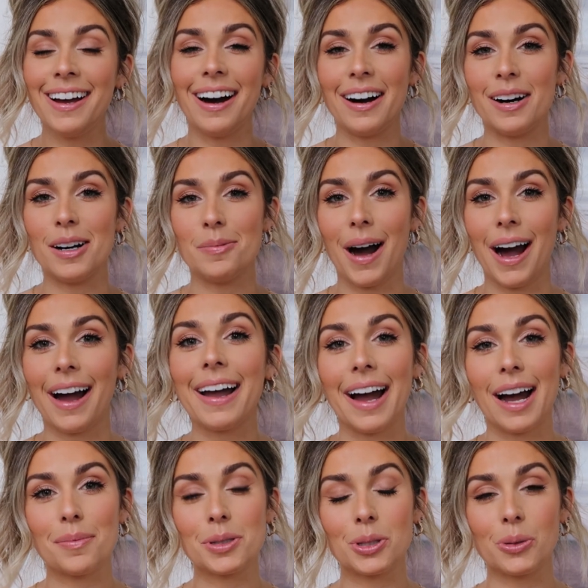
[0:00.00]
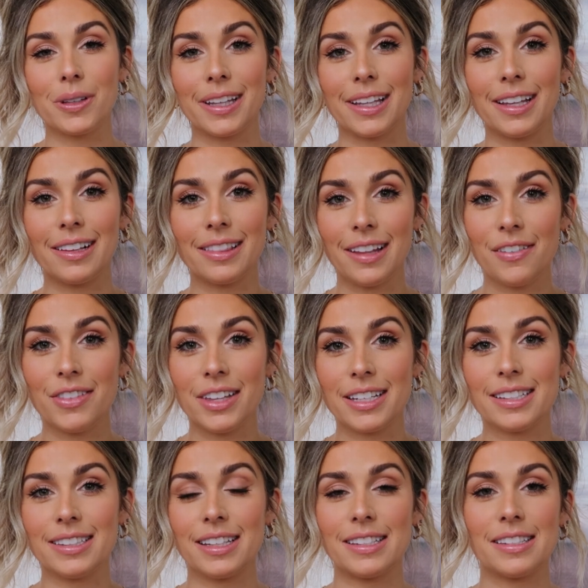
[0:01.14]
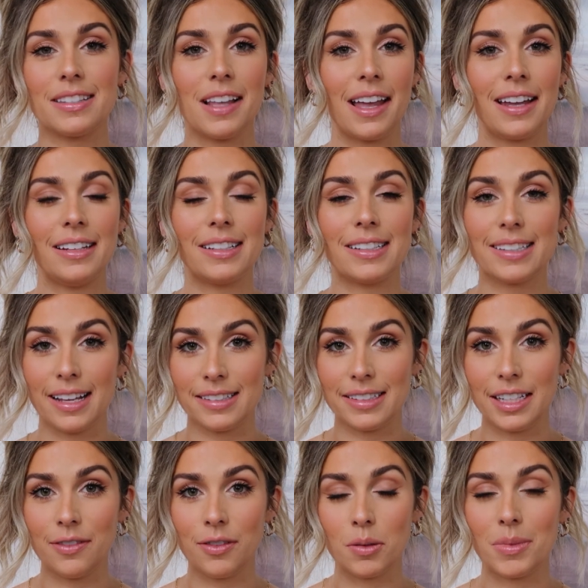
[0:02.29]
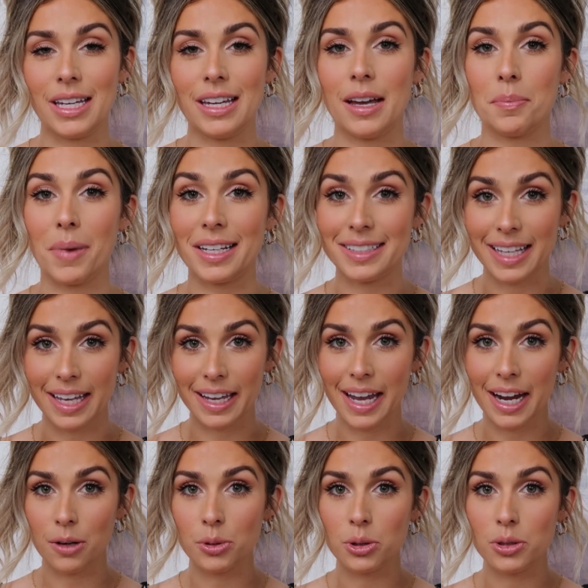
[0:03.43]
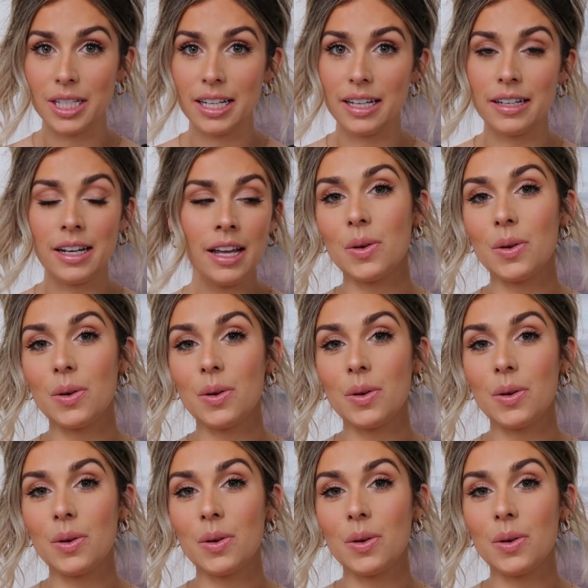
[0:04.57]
I absolutely love this. This is a necessity for me in my skincare routine.